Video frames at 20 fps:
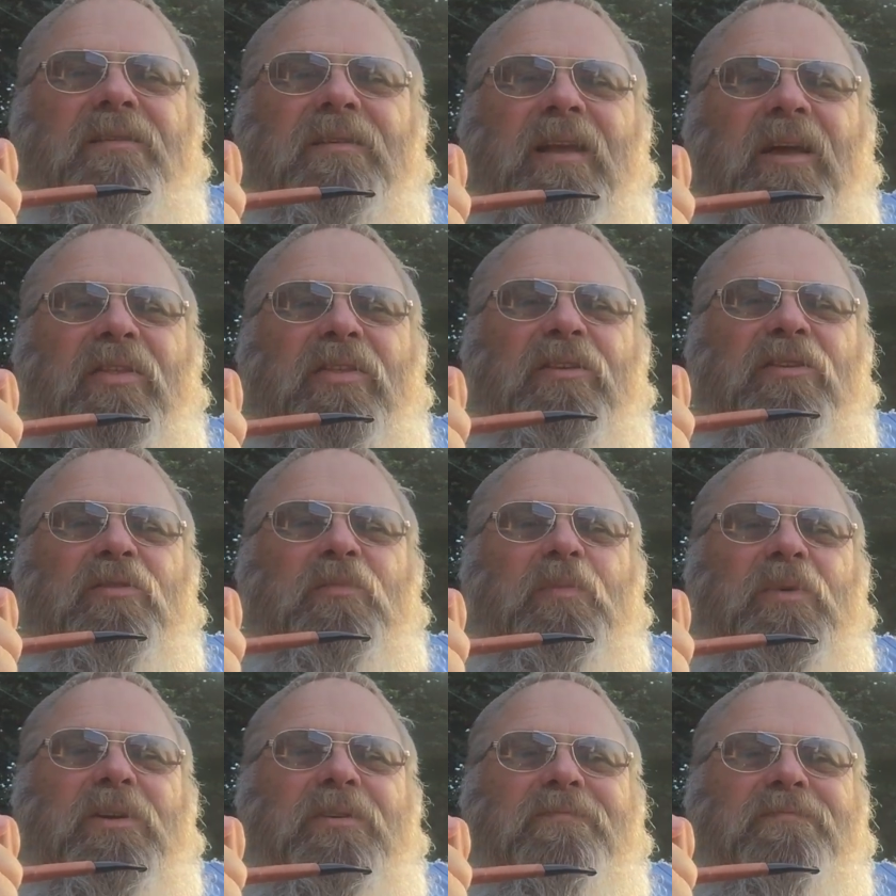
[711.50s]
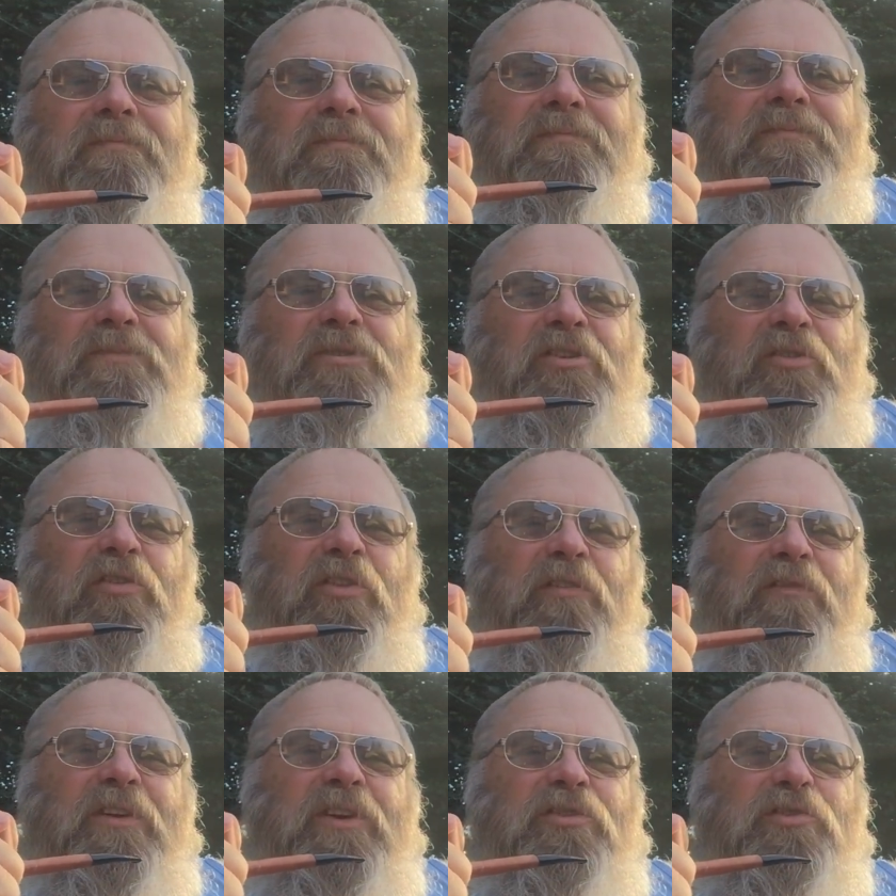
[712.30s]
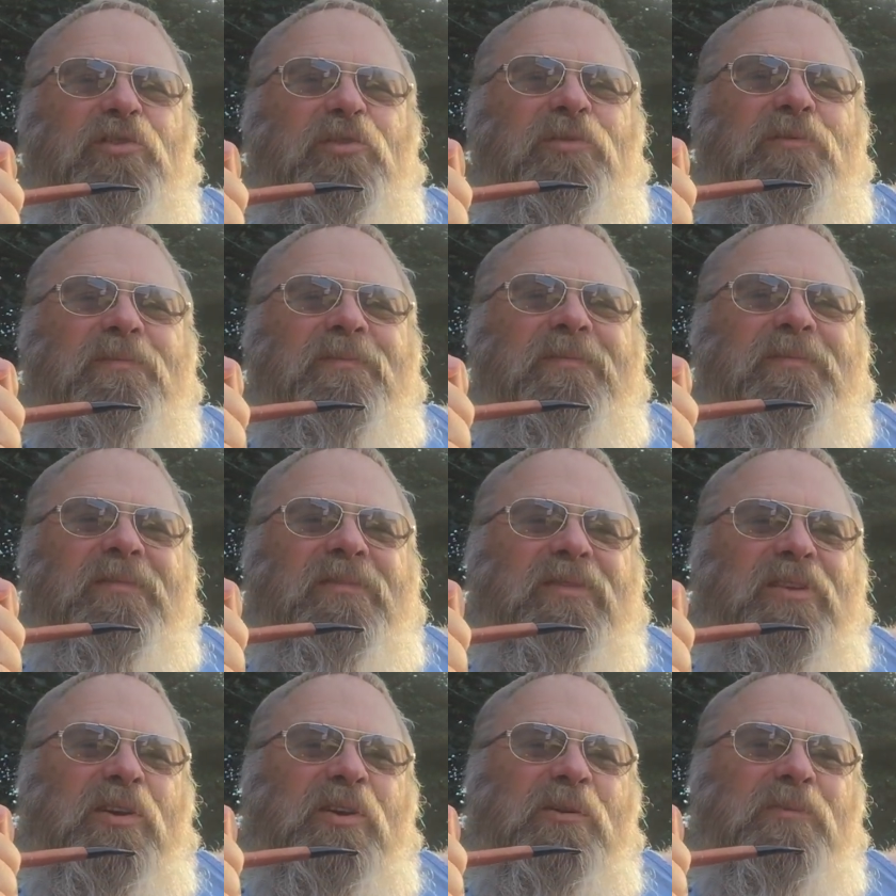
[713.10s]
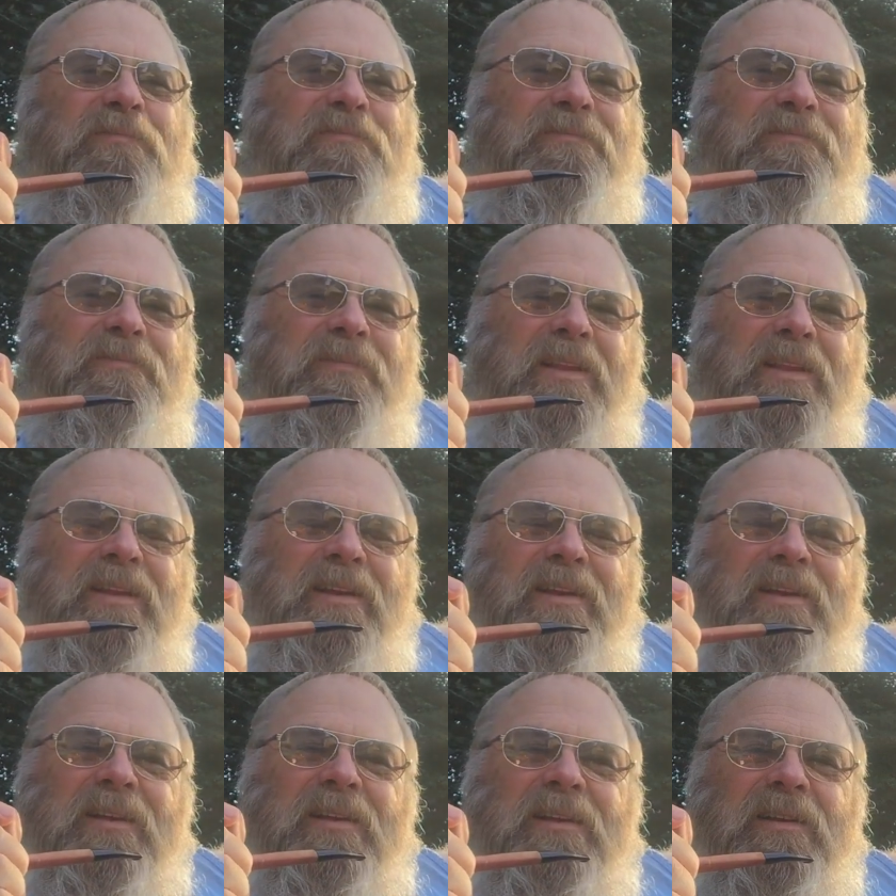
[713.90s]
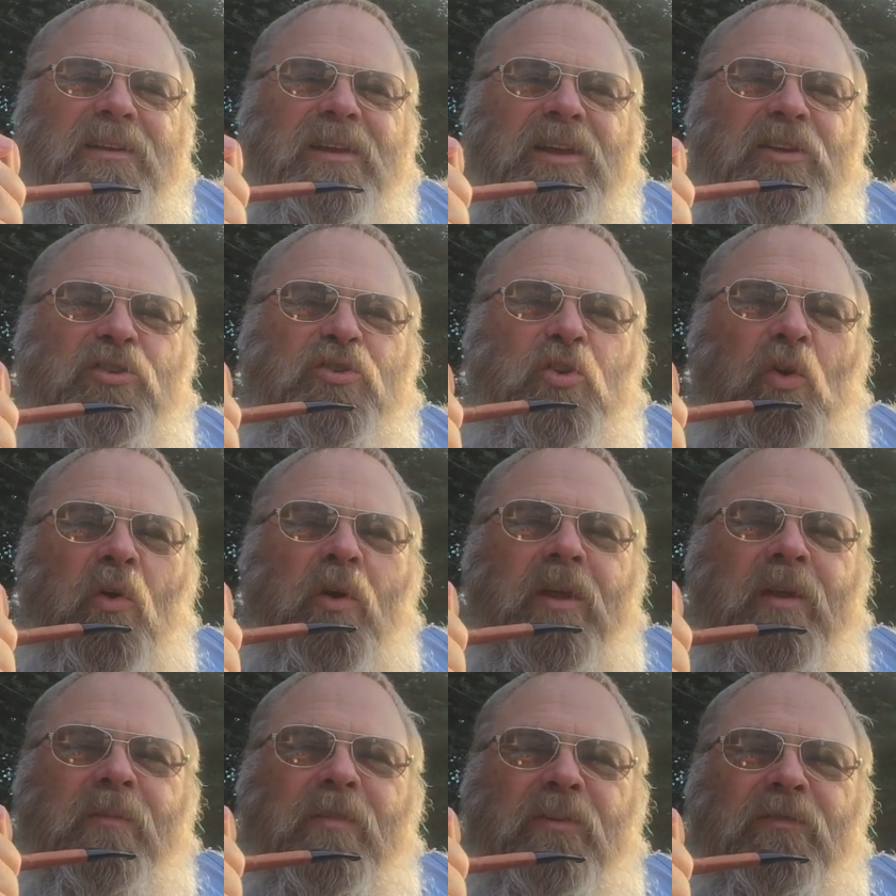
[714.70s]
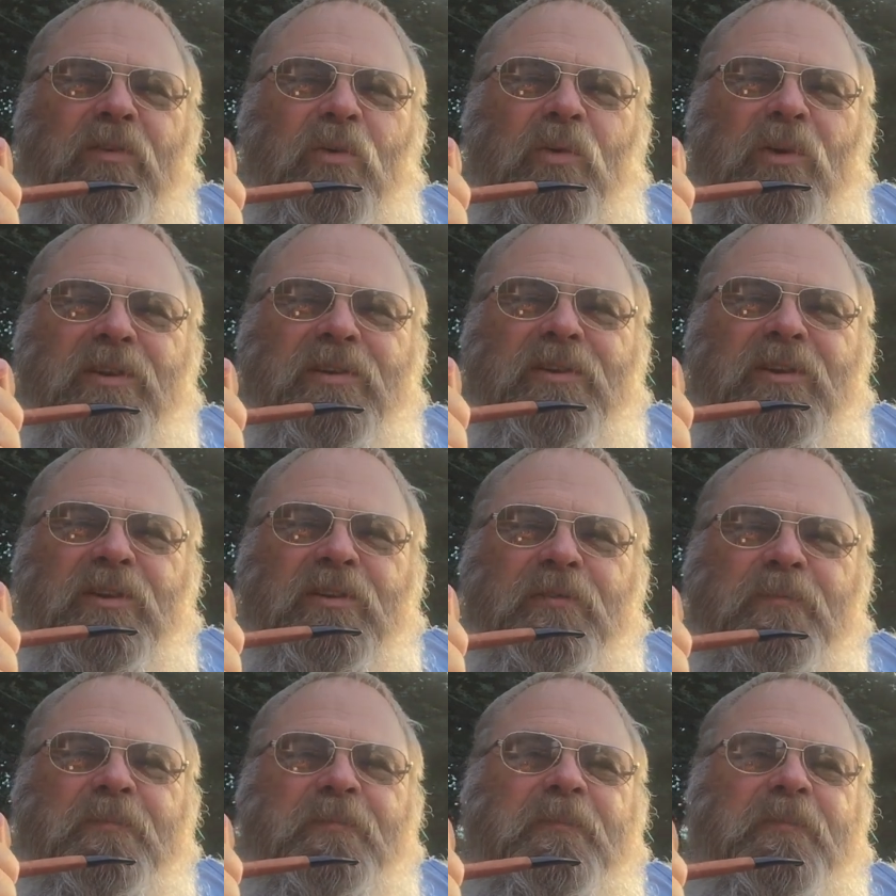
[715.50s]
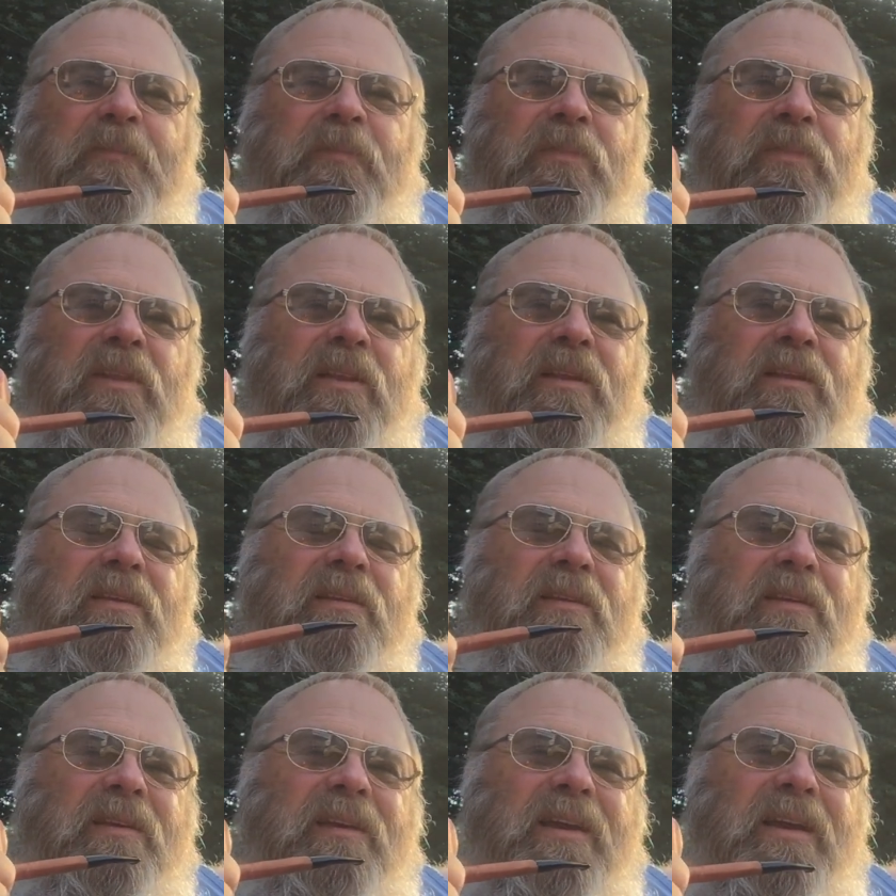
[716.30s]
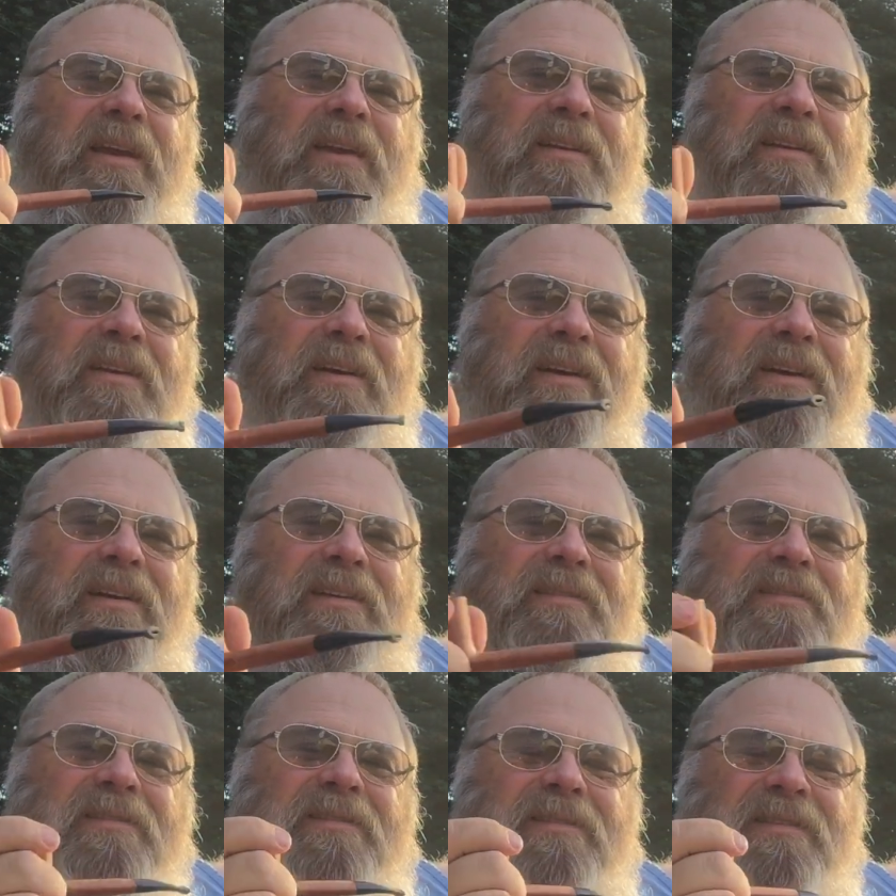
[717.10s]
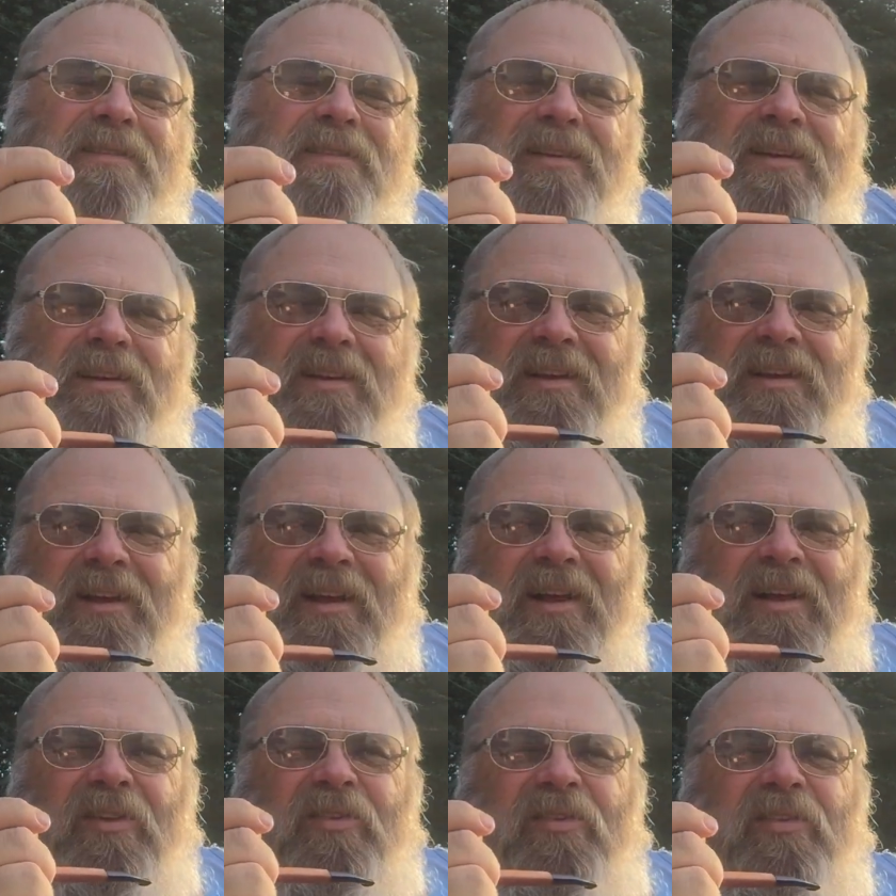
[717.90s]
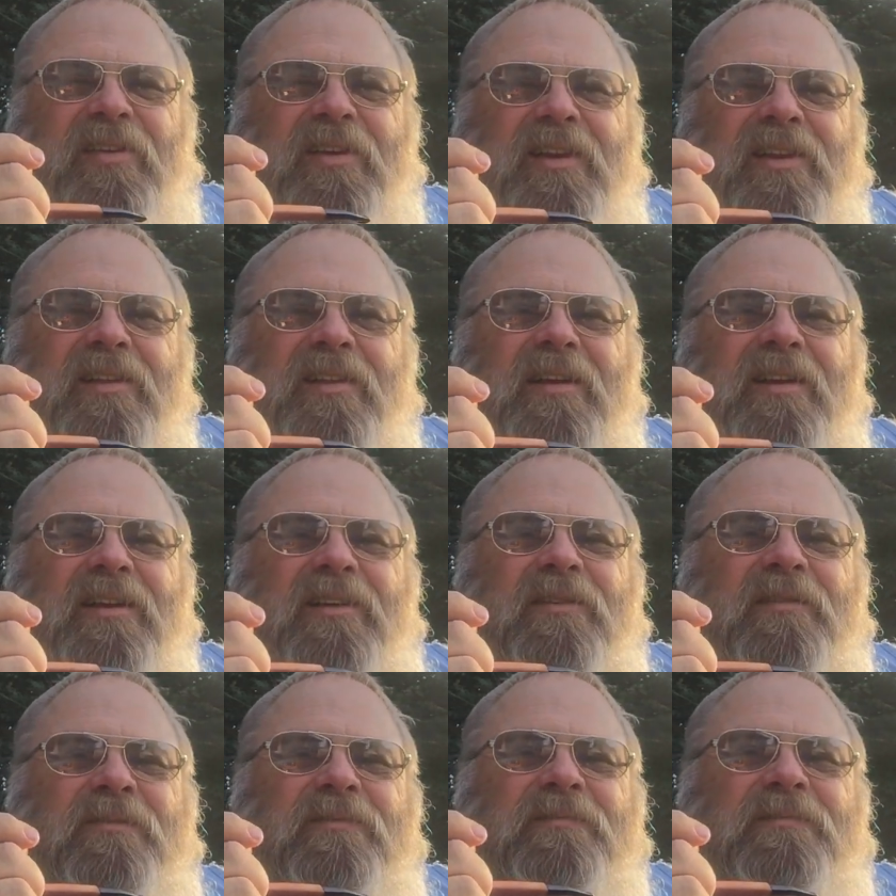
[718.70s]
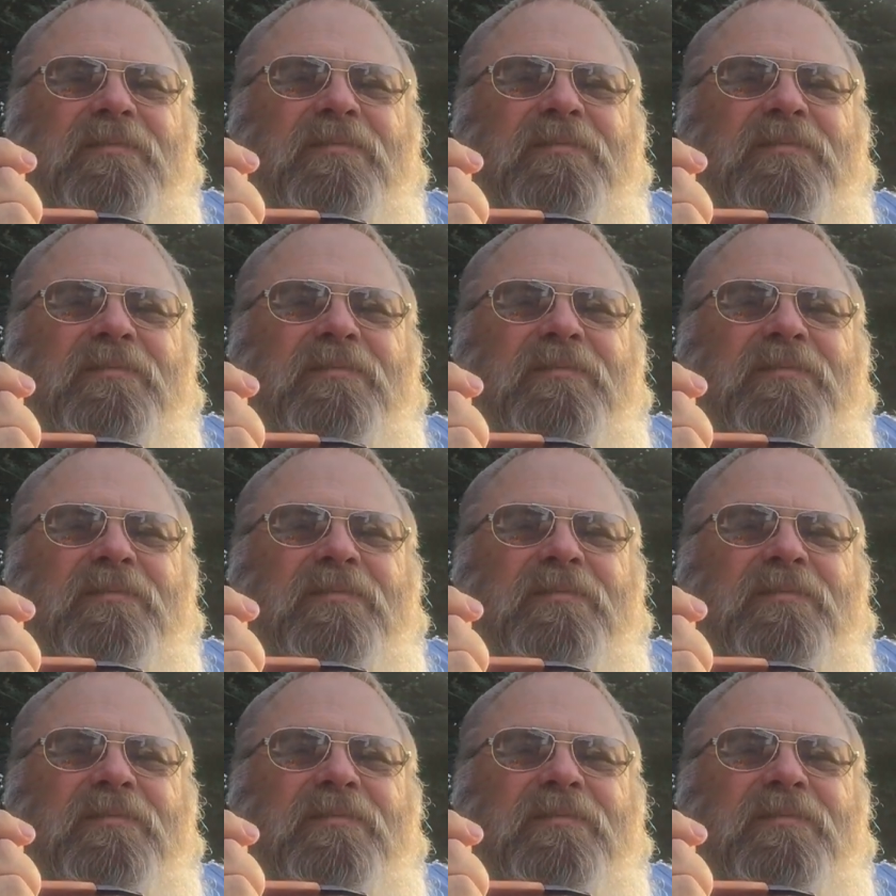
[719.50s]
Nothing but just the visual. So enjoy them if you want to. And I'll see you later.